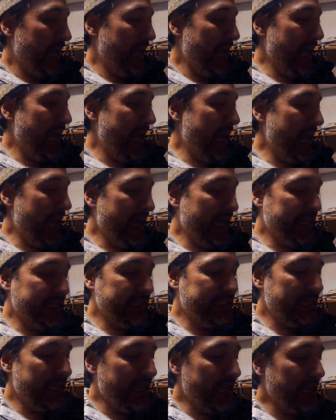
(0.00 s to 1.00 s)

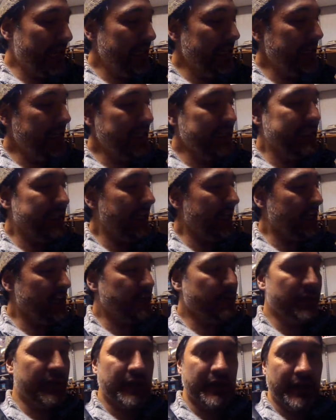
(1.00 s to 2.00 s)
And he's an
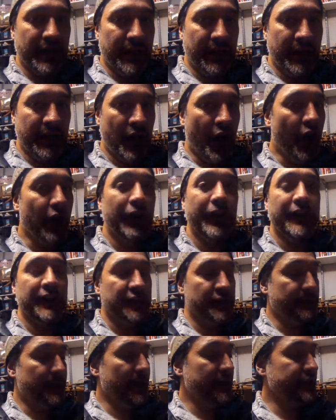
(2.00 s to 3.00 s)
expert in all
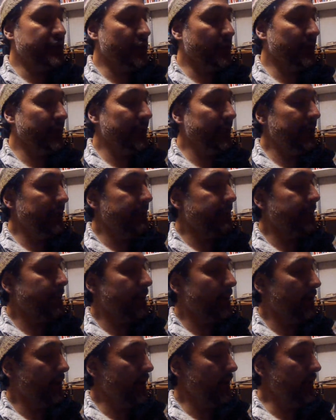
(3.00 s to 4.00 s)
things bicycle related.
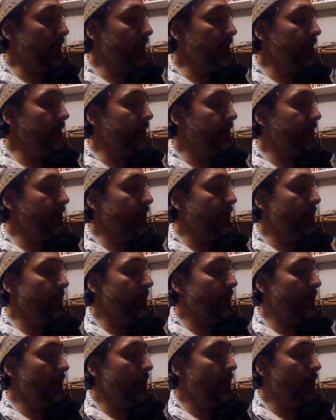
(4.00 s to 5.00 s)
He
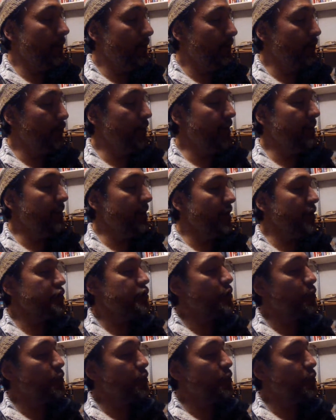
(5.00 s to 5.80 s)
pretty much